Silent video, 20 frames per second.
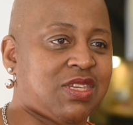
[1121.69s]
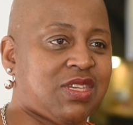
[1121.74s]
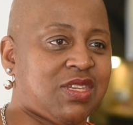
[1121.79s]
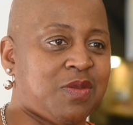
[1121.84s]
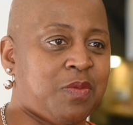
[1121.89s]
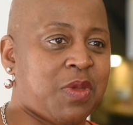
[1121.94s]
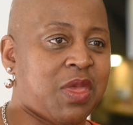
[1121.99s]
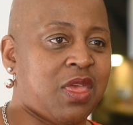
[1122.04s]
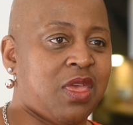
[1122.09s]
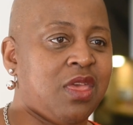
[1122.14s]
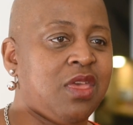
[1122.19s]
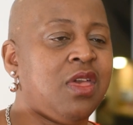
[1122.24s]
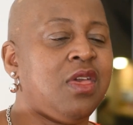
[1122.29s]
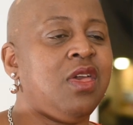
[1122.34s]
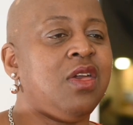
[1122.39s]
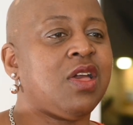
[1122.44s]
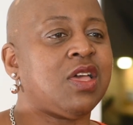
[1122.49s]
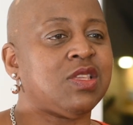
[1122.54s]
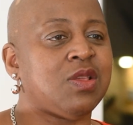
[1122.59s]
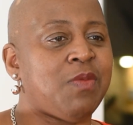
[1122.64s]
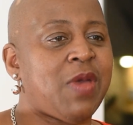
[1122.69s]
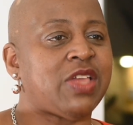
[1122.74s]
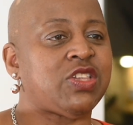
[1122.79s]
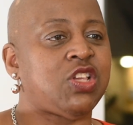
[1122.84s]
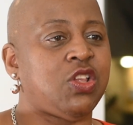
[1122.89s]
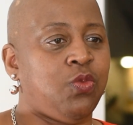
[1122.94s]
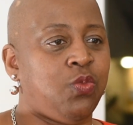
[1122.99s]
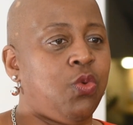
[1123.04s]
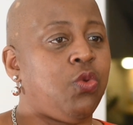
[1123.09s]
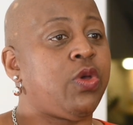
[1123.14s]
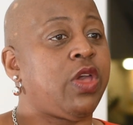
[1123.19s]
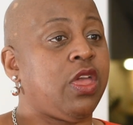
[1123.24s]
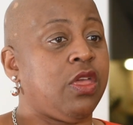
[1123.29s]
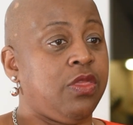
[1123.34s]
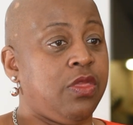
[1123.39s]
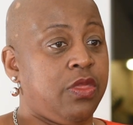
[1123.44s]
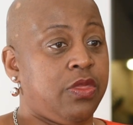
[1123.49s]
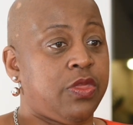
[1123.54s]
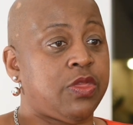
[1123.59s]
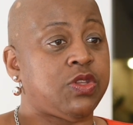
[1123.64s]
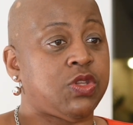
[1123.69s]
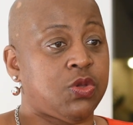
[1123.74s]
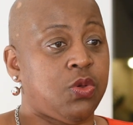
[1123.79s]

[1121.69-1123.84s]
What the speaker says: to be, because I'm actually walking the